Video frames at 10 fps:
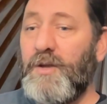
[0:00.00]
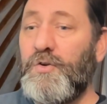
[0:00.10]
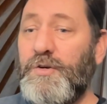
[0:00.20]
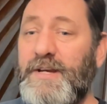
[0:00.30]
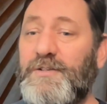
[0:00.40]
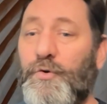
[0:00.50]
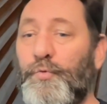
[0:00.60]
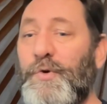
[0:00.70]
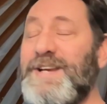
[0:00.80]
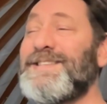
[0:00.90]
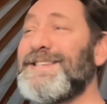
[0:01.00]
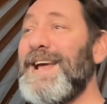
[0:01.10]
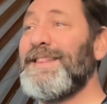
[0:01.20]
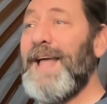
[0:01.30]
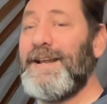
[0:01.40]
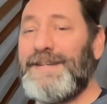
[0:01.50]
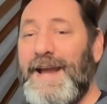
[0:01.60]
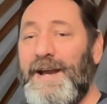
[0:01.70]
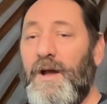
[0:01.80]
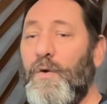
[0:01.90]
you need to reset that
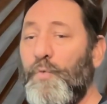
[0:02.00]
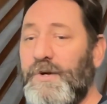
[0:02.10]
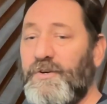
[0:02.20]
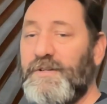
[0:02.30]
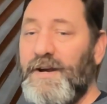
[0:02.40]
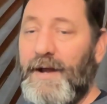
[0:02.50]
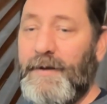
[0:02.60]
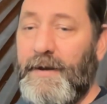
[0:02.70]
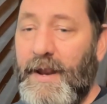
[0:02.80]
data when you're done